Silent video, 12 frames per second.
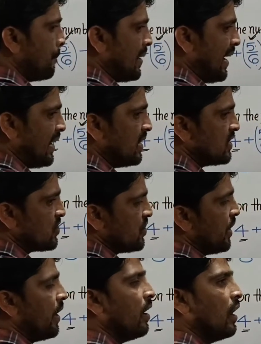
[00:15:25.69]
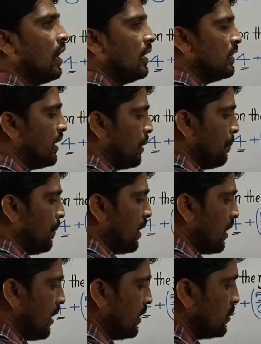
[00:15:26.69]
minus 3 on the
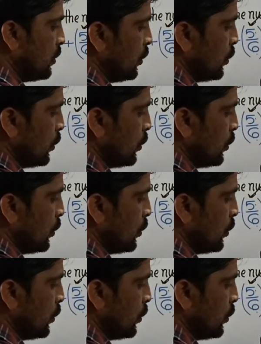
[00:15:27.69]
number line.